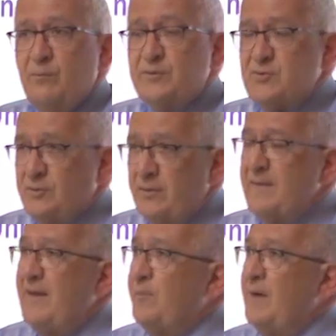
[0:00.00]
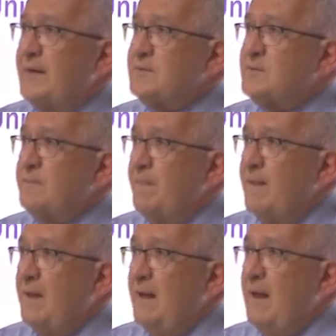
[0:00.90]
restoring their rights,
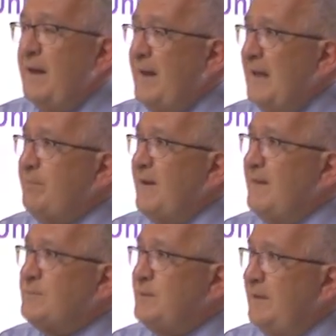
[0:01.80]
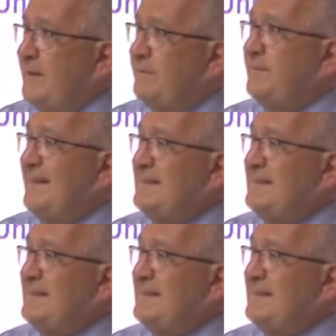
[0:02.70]
enabling them to live